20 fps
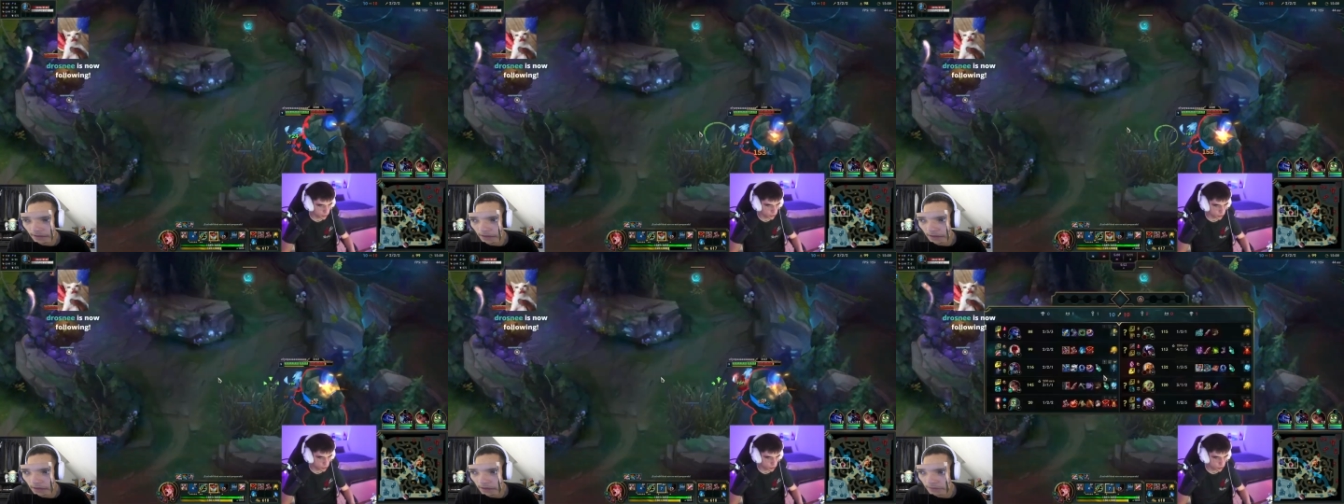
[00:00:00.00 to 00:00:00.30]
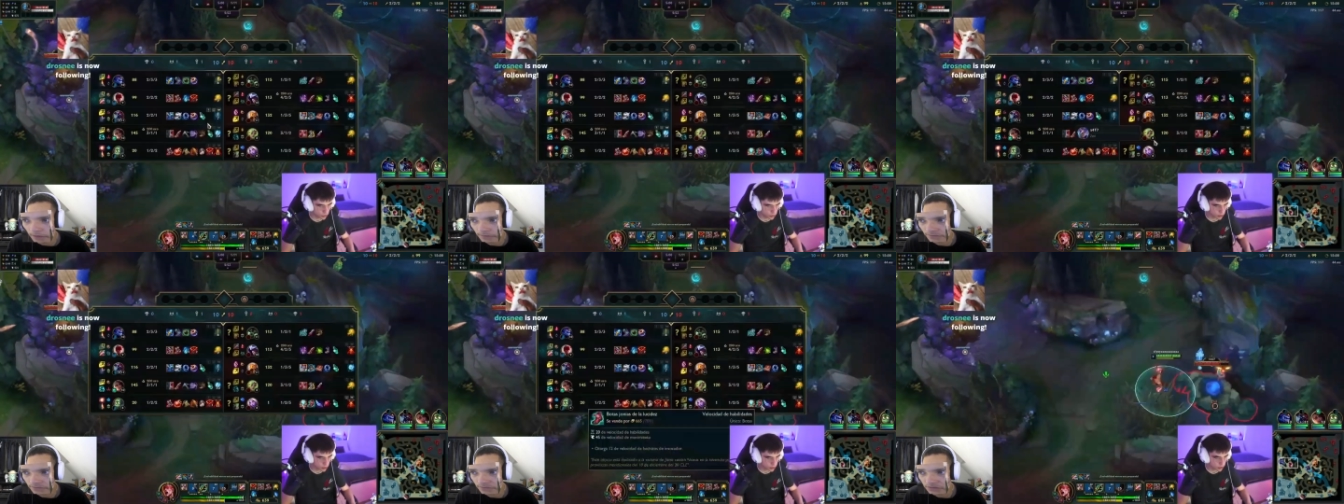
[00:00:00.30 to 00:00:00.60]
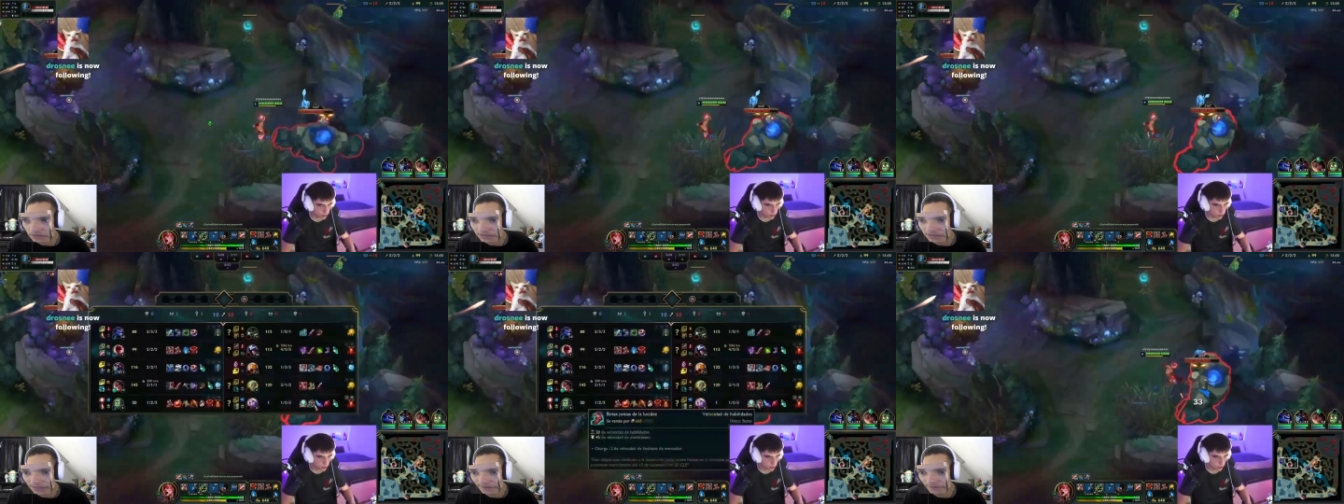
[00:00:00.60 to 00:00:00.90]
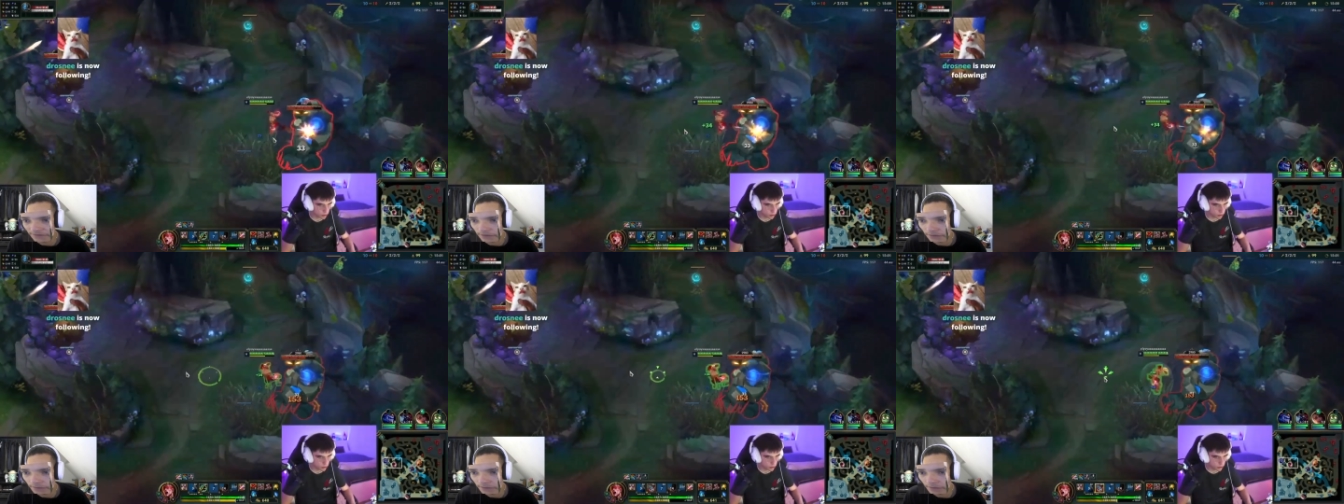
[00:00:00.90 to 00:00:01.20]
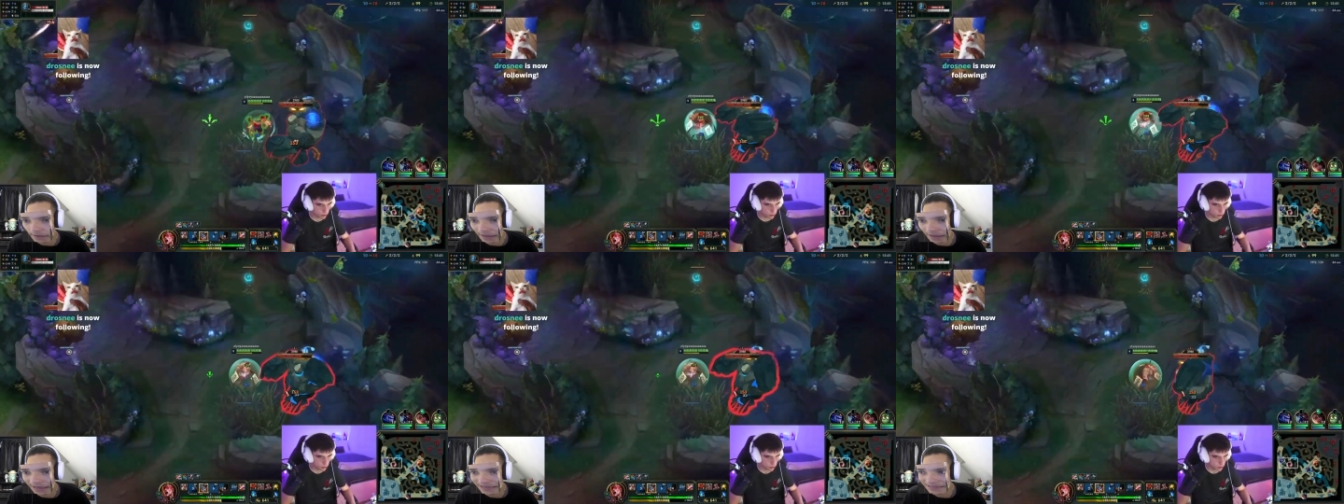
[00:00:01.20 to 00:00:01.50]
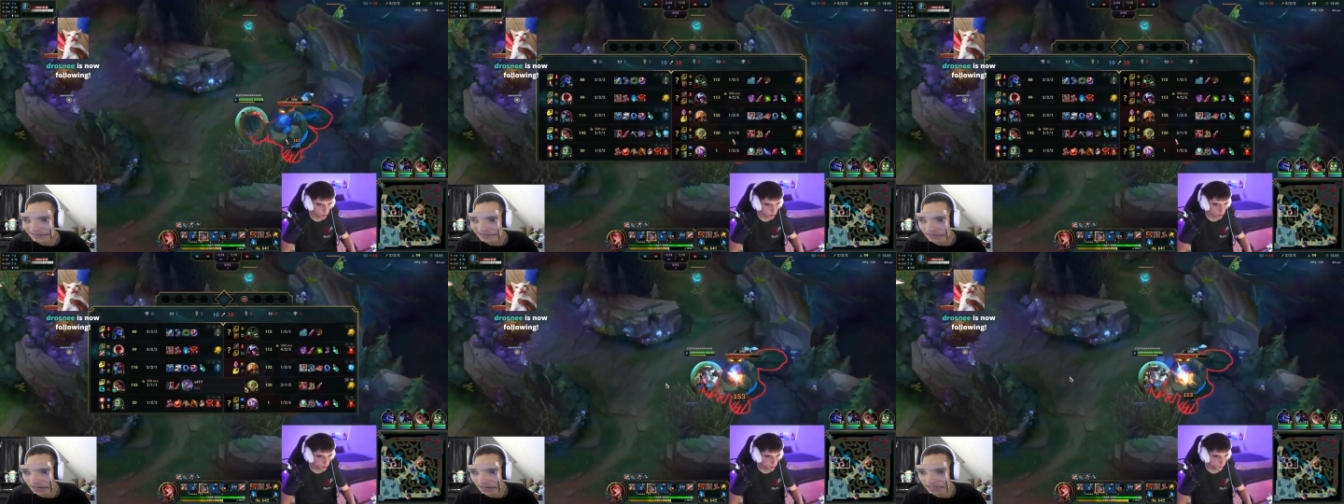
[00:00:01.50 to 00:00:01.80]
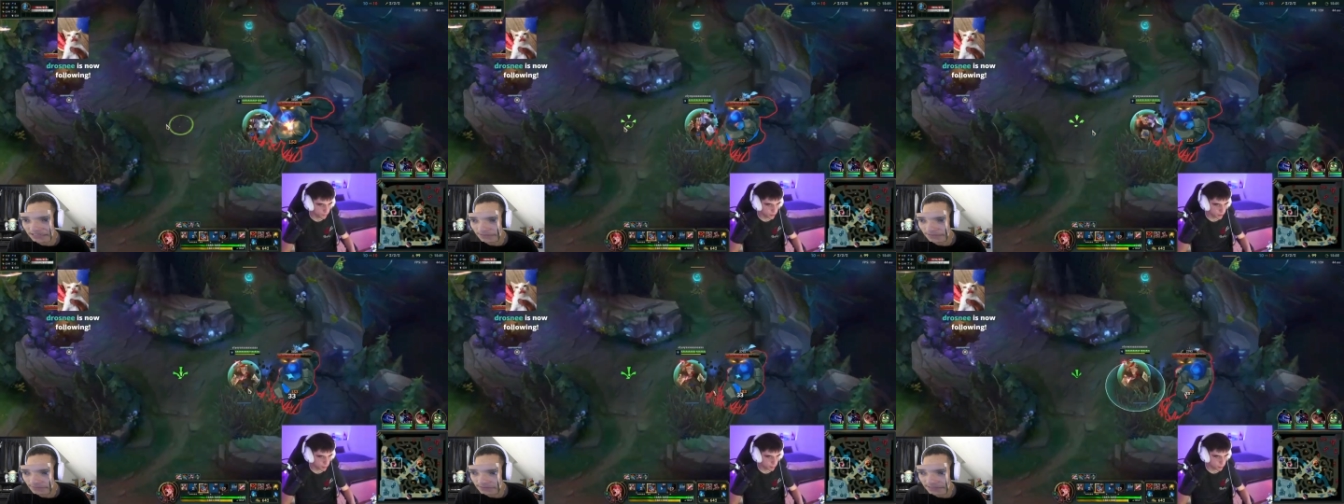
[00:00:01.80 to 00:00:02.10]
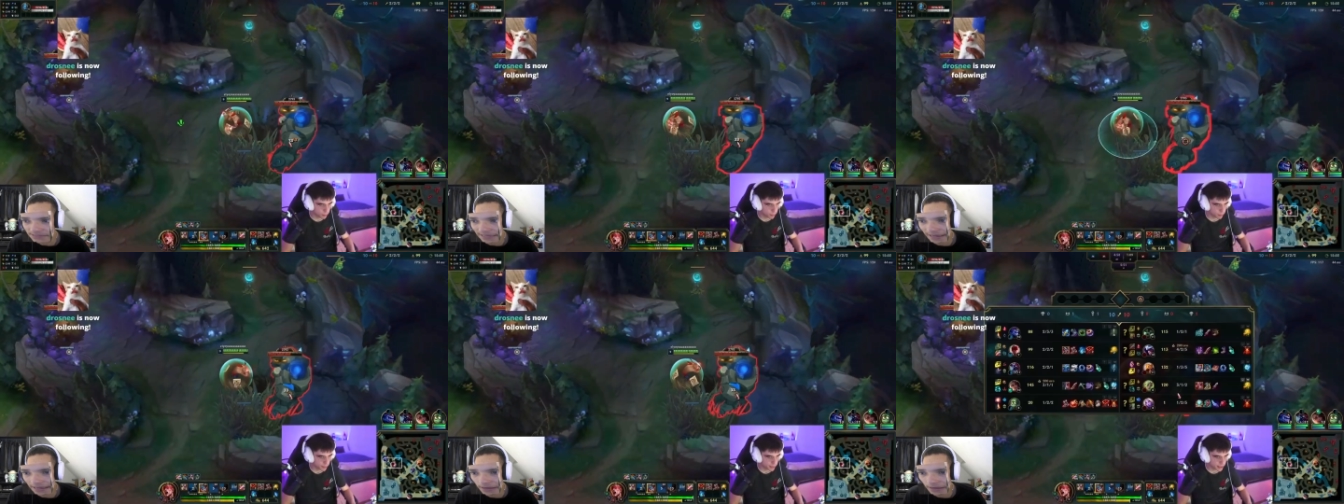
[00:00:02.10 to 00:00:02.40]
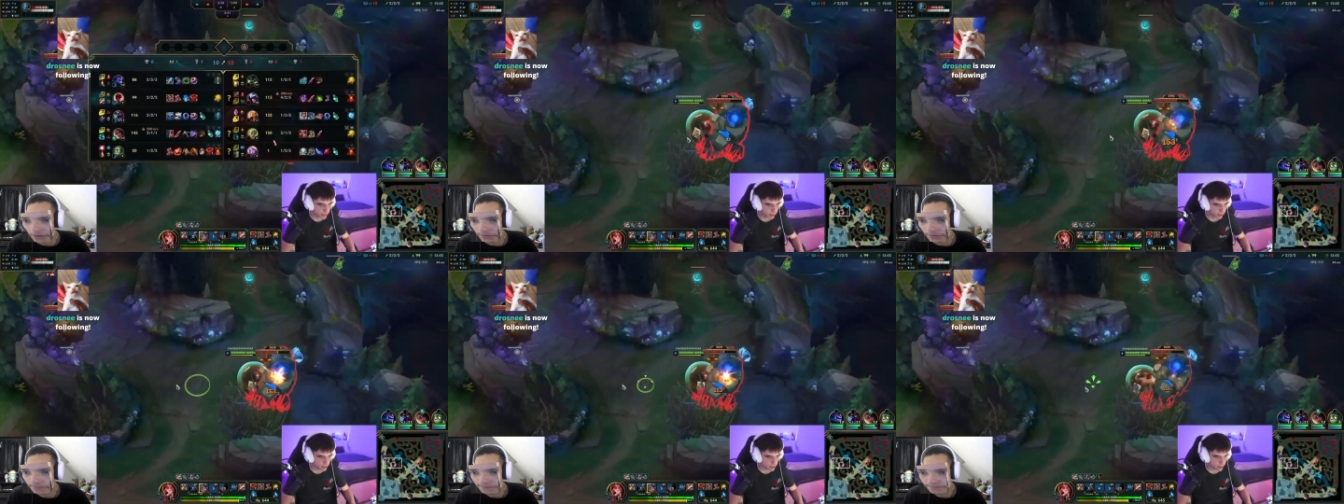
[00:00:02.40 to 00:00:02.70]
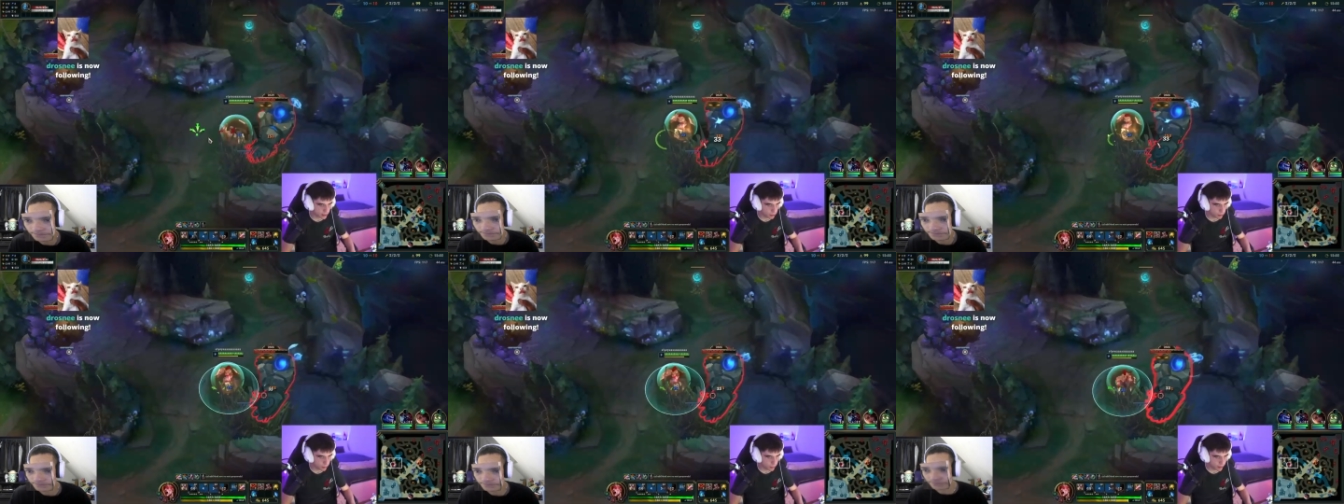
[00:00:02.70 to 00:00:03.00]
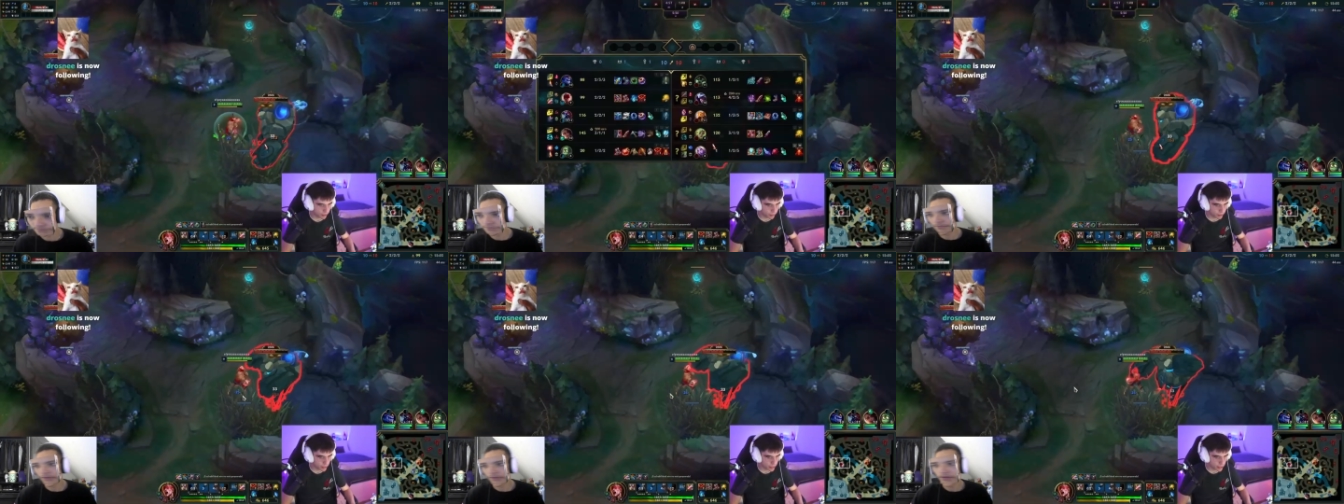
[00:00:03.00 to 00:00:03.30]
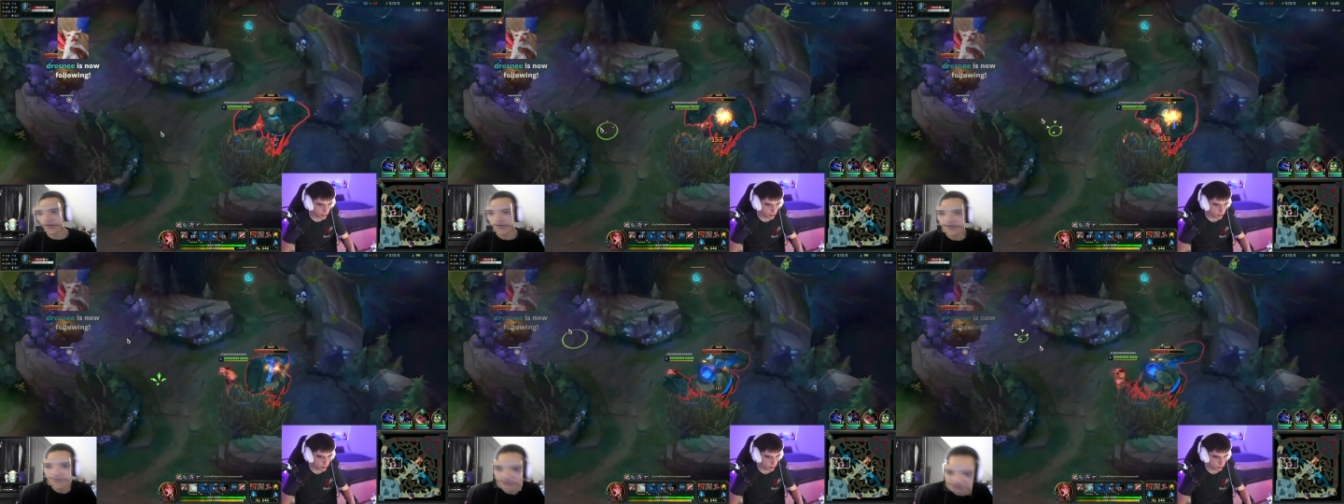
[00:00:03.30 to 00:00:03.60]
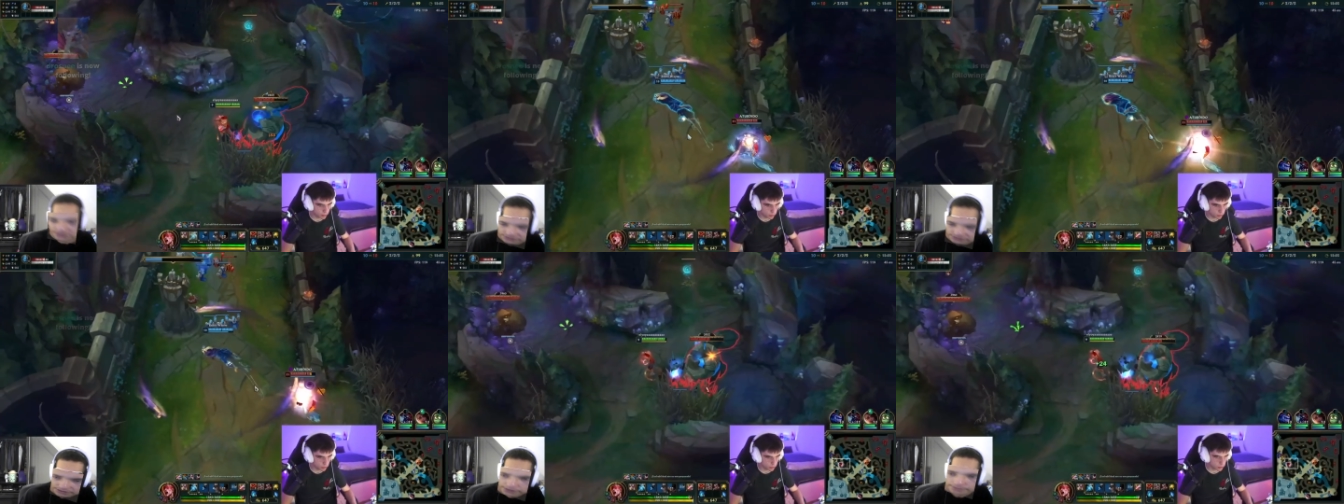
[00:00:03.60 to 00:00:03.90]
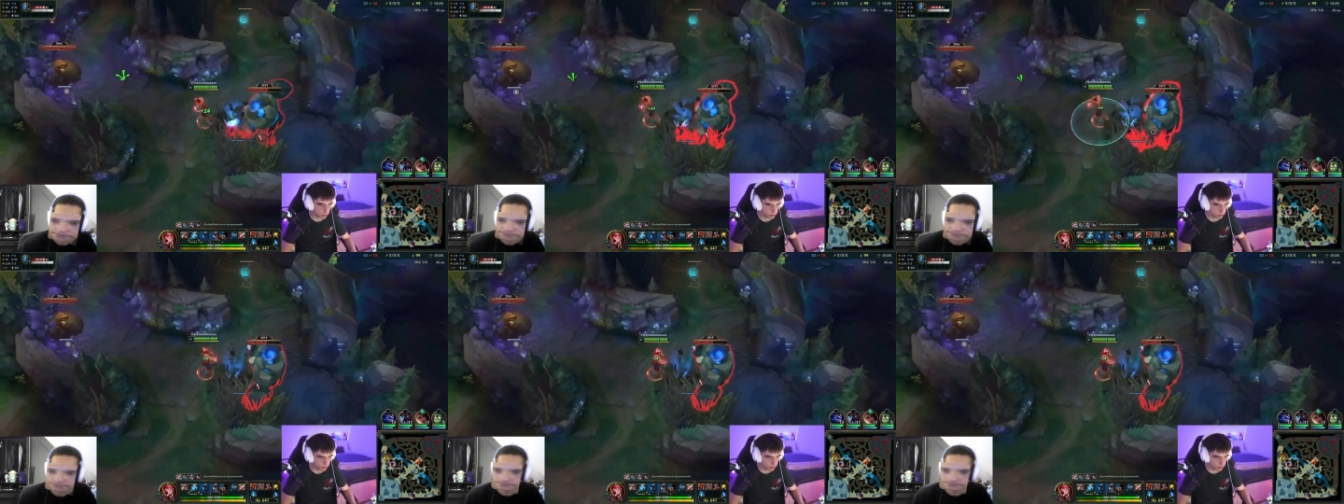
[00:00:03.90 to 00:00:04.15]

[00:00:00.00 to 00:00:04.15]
Um, she defo has items now, which is good.